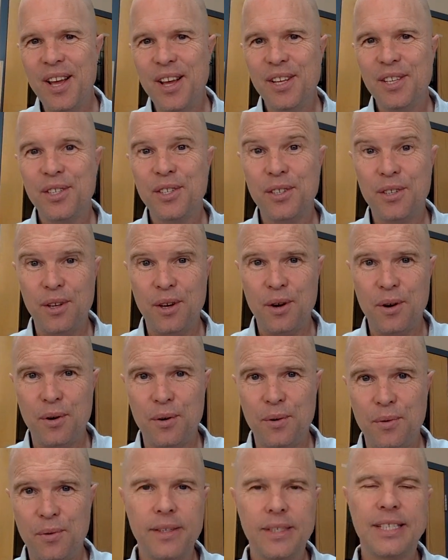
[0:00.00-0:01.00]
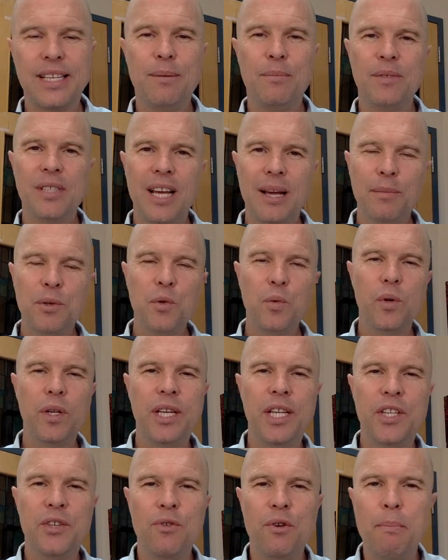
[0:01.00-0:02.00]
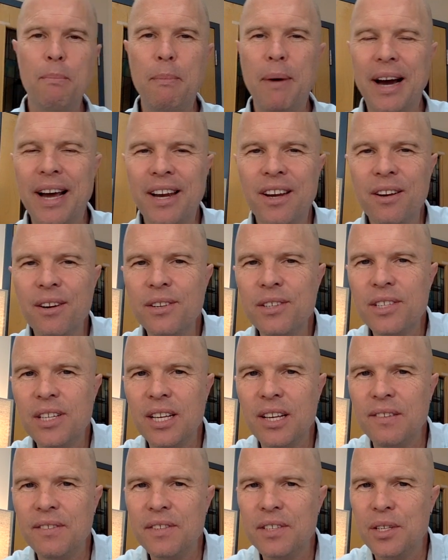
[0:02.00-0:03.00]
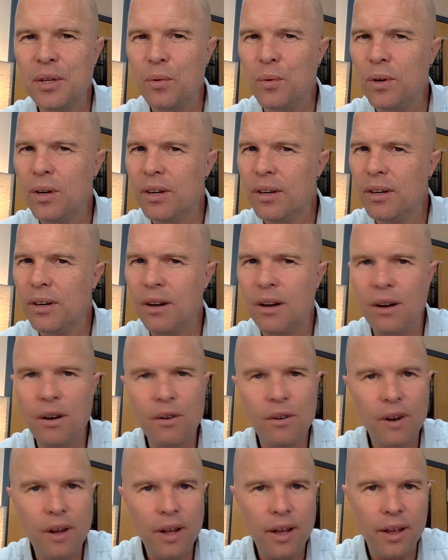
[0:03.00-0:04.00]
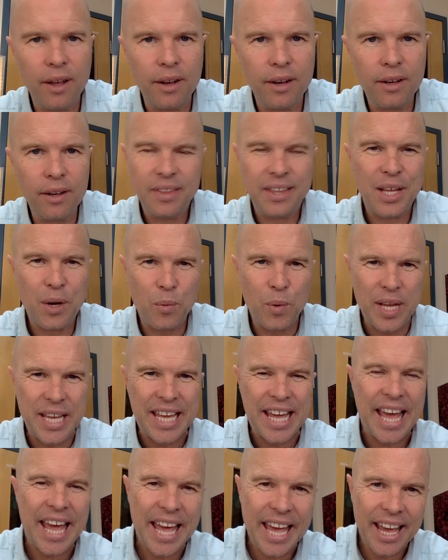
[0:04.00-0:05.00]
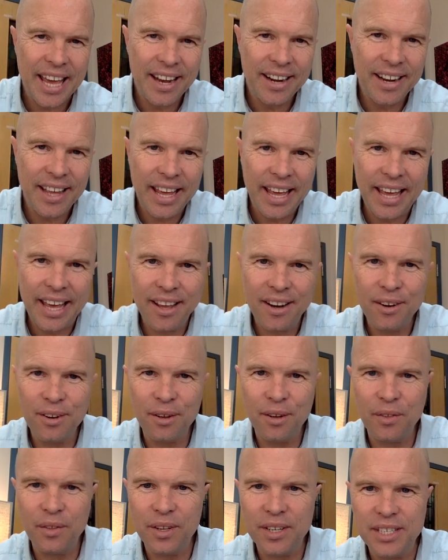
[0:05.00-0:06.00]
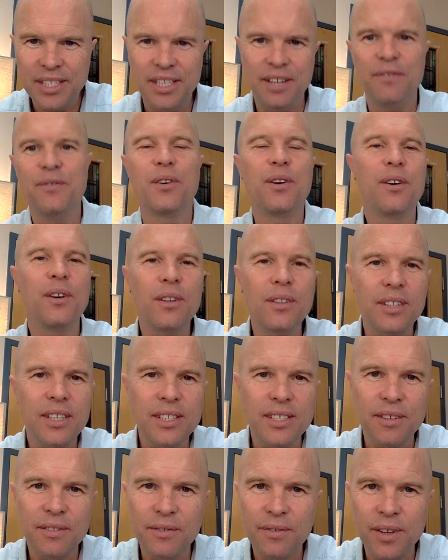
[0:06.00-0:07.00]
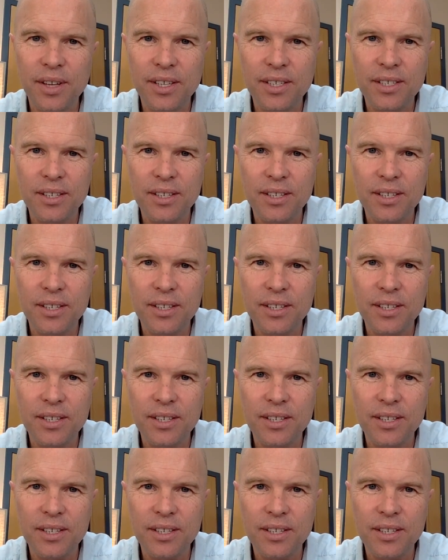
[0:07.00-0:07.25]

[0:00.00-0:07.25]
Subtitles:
So sometimes we need to remind ourselves that we're all right, that we can handle the difficulties that face